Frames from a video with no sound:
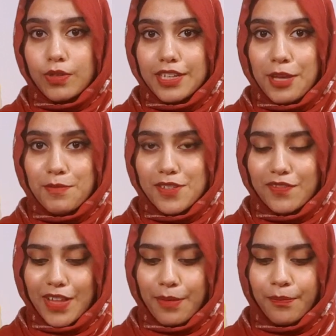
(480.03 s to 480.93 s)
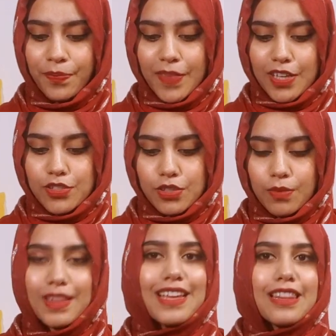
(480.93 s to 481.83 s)
the names of them. So
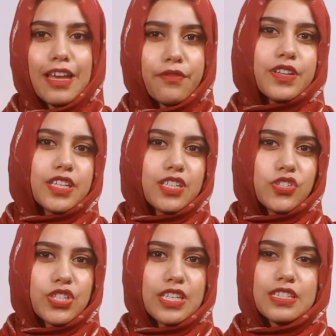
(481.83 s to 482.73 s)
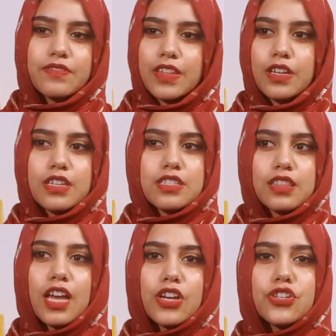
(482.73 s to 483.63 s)
they love eating cheese, whether it's
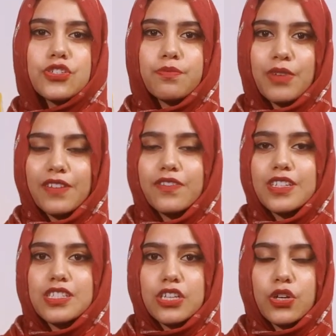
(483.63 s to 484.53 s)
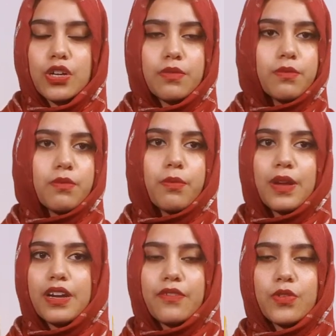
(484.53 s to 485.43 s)
lunch, breakfast, dinner,
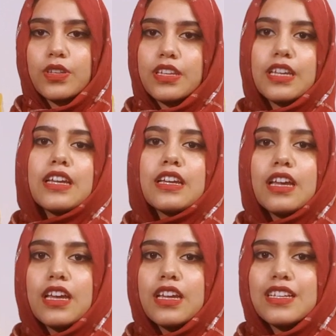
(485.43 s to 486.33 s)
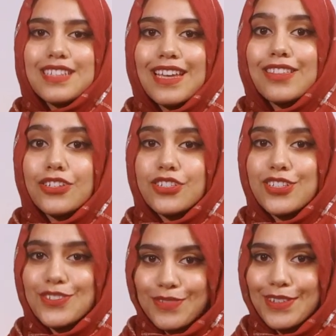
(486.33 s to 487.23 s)
wherever. They take their
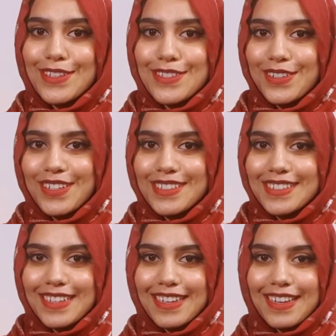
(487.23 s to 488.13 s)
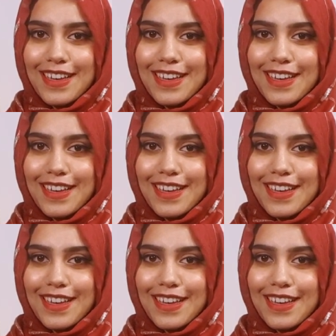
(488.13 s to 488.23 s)
cheese really seriously.